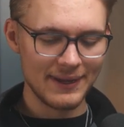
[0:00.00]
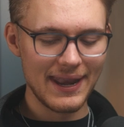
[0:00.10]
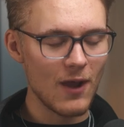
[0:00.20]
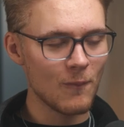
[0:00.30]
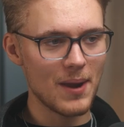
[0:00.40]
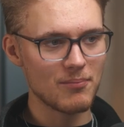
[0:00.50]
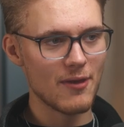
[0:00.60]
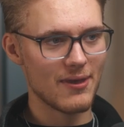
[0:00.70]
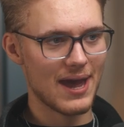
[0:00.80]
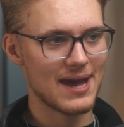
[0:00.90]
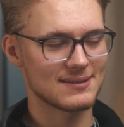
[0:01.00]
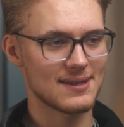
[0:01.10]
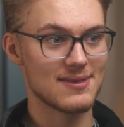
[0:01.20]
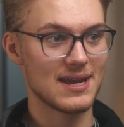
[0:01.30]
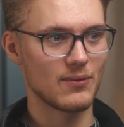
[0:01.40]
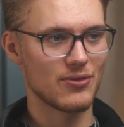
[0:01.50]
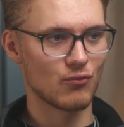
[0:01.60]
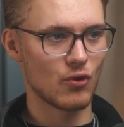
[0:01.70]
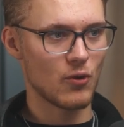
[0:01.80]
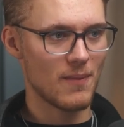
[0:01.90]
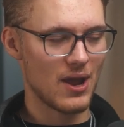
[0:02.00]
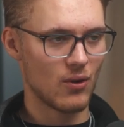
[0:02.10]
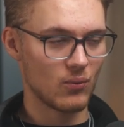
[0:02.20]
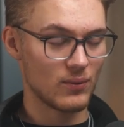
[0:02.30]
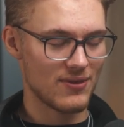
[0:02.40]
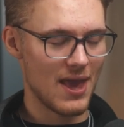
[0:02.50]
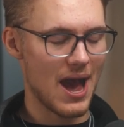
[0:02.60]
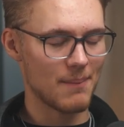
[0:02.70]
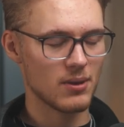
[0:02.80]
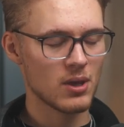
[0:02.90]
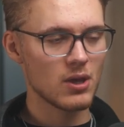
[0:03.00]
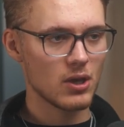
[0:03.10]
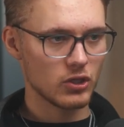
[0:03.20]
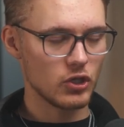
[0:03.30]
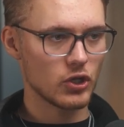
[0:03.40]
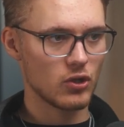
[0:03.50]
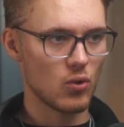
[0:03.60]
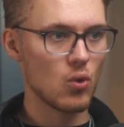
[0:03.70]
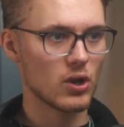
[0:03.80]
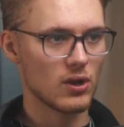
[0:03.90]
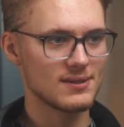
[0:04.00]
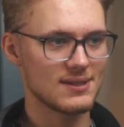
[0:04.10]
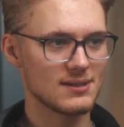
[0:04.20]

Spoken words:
Now my brother has a thing with the Royal Mail with the app. You can organize